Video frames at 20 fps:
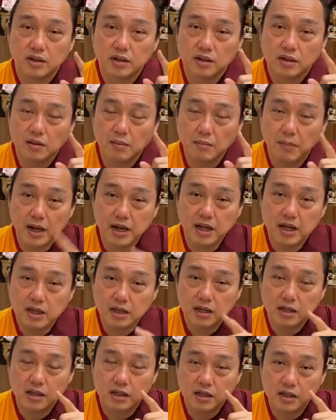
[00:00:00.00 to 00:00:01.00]
The money
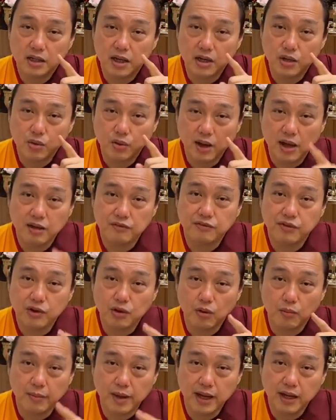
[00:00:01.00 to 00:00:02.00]
that you have in
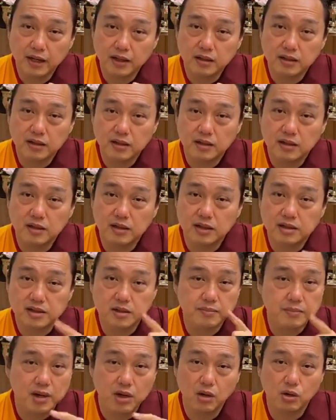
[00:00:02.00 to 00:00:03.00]
your bank doesn't
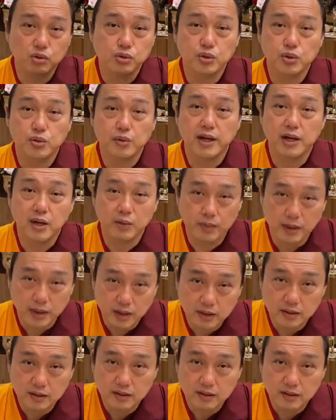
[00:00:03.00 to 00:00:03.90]
belong to you anyway.